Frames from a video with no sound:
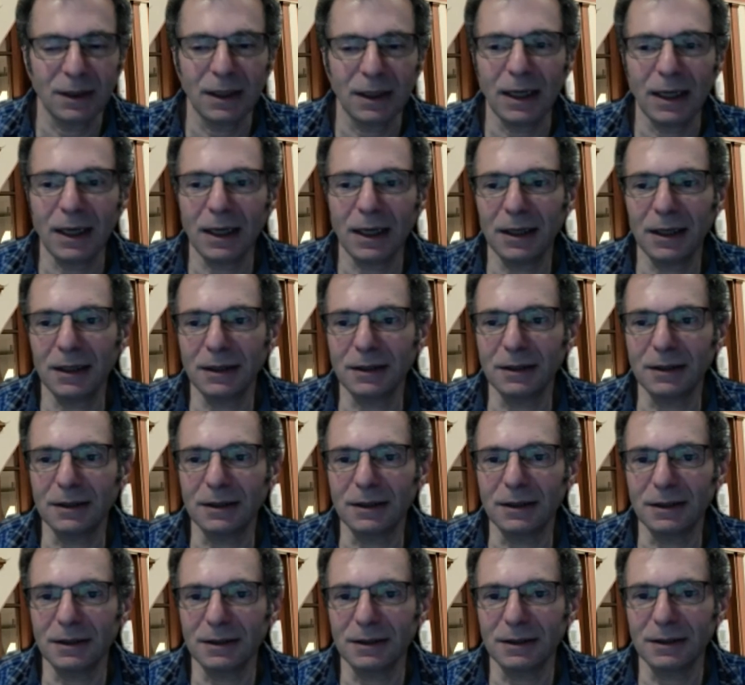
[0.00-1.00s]
And
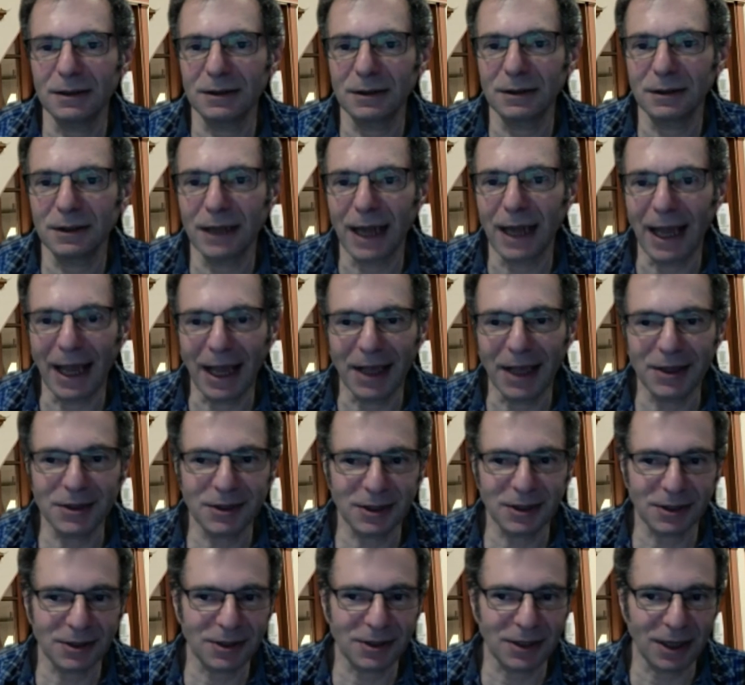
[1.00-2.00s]
as
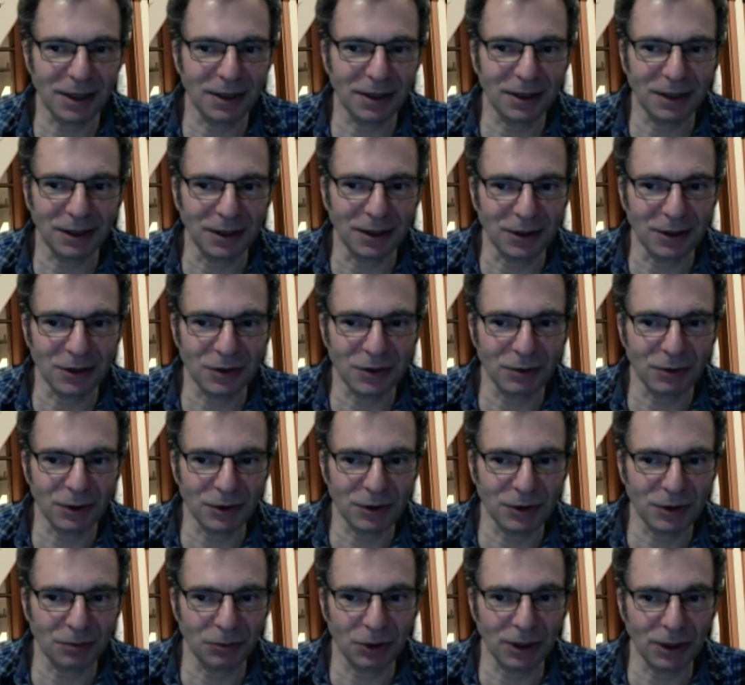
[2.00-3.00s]
exciting is when
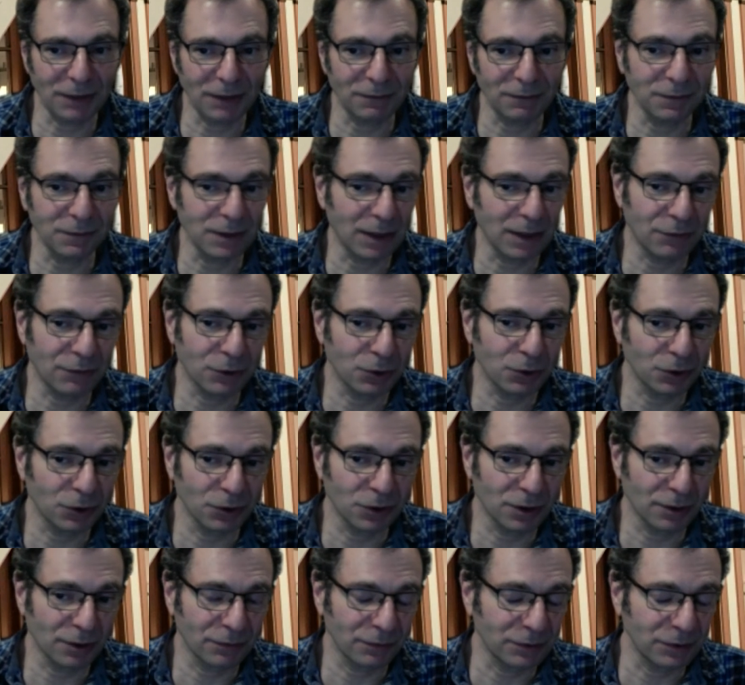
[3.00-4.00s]
someone I've never
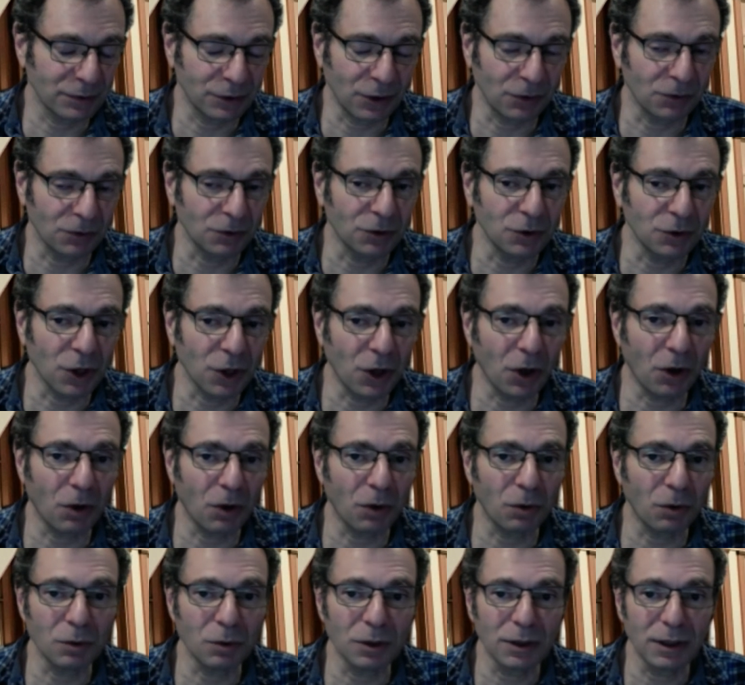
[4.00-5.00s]
heard of and don't
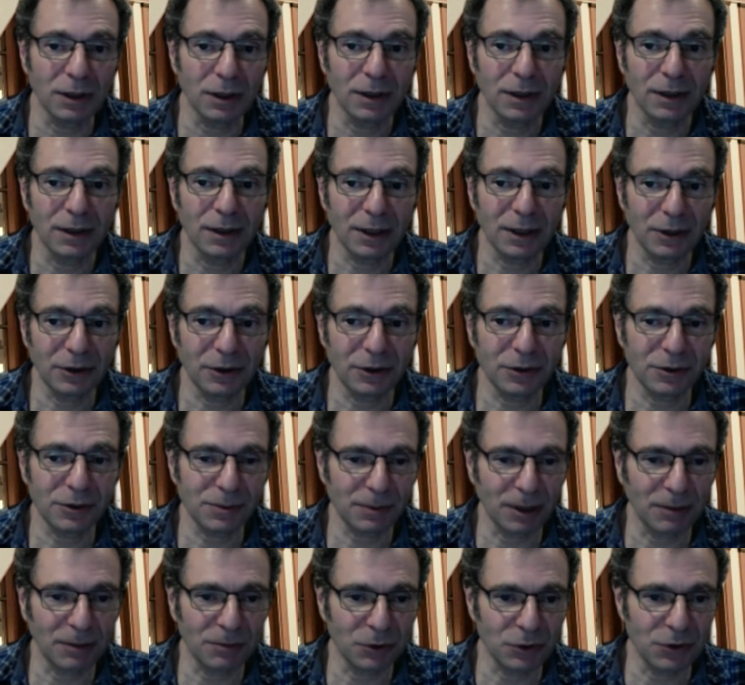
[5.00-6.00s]
know hears
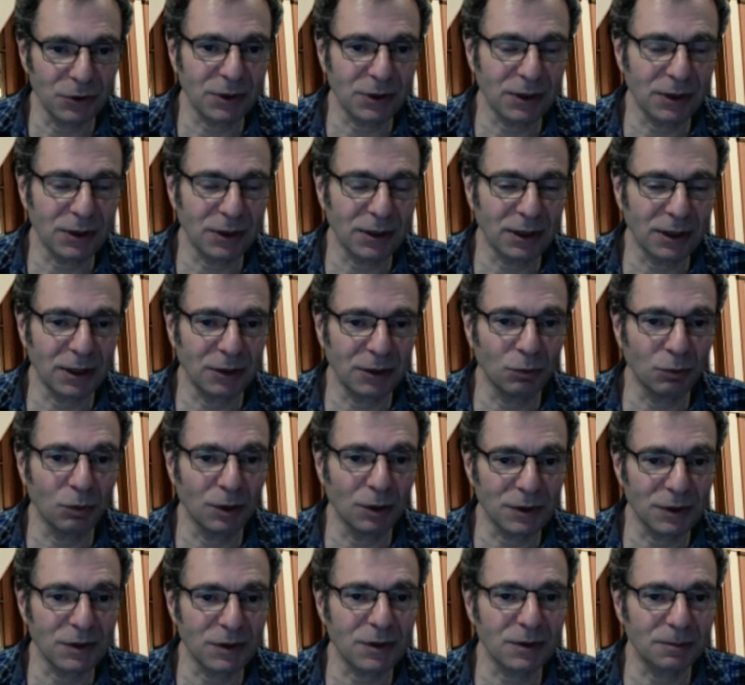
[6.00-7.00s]
my music and
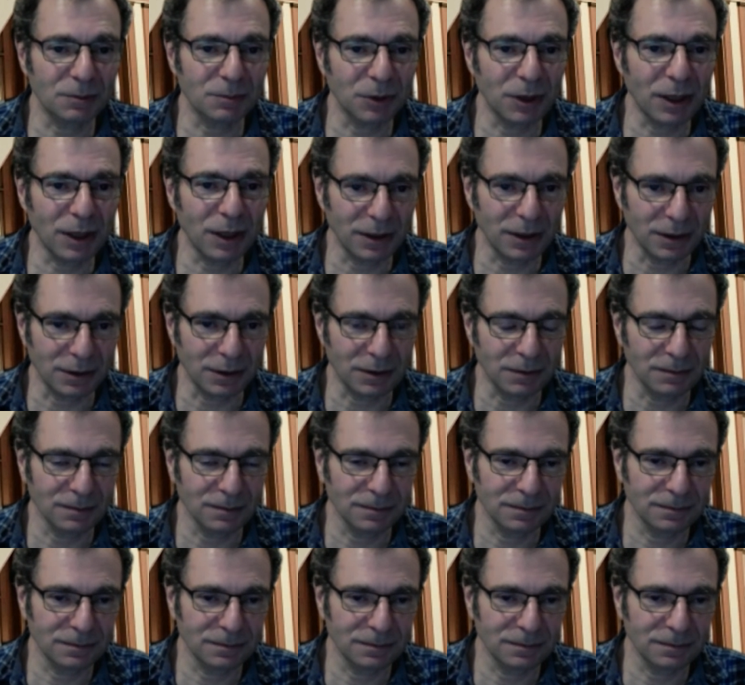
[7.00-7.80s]
wants to play it.